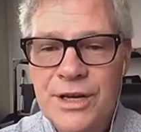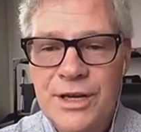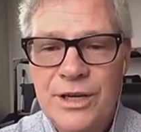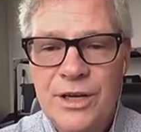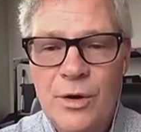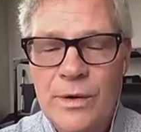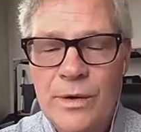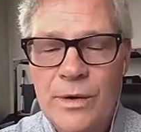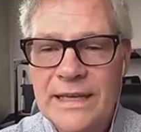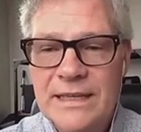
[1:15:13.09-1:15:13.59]

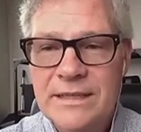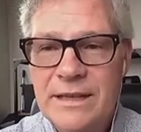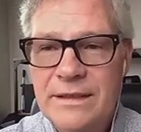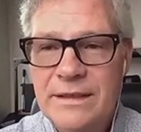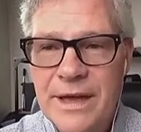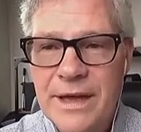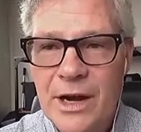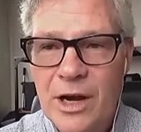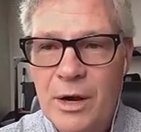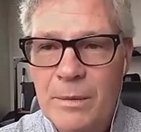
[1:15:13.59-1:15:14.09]
going into
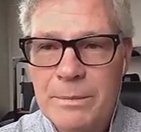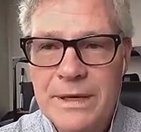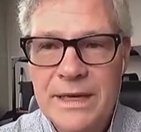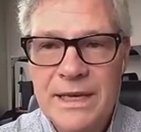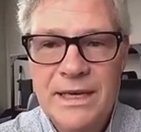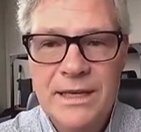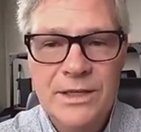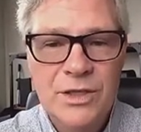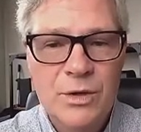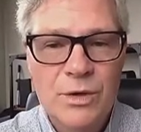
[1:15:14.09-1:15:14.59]

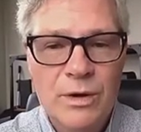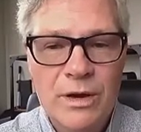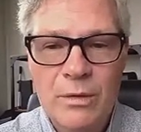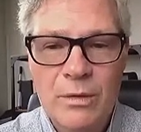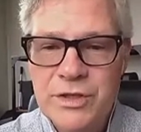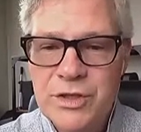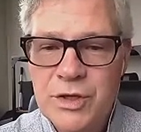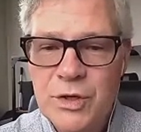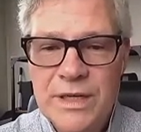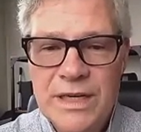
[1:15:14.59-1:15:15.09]
therapy, doing
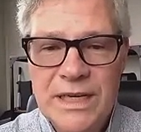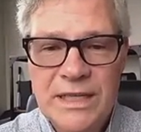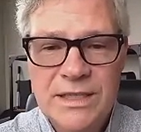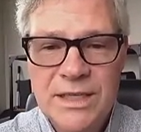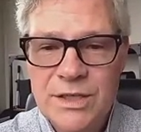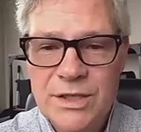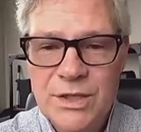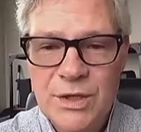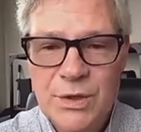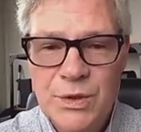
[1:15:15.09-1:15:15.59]
what you need to
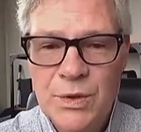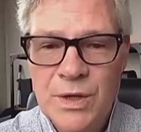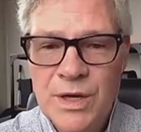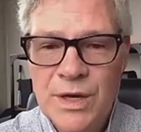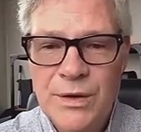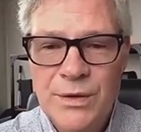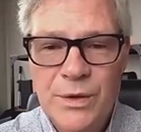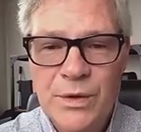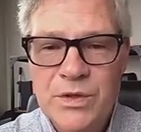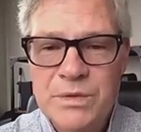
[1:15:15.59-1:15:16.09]
do,
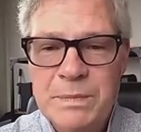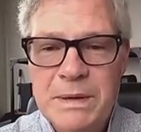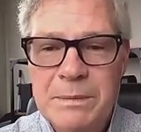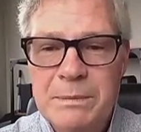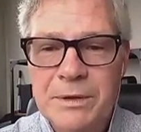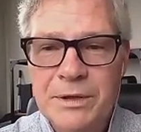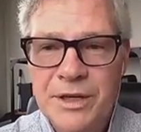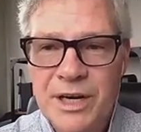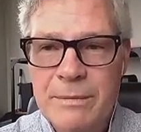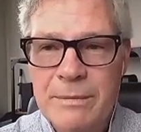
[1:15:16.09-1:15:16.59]
those
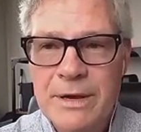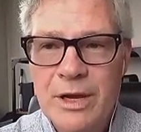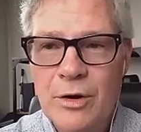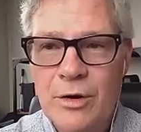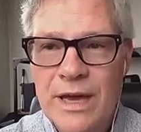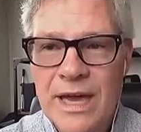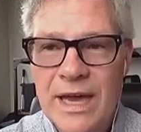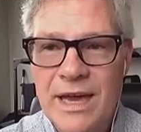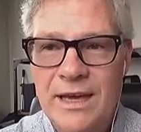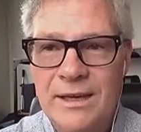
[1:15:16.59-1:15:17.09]
people are going to be
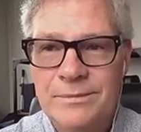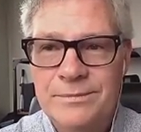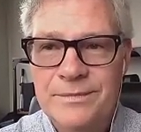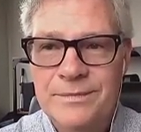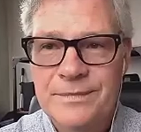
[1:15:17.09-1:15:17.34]
okay.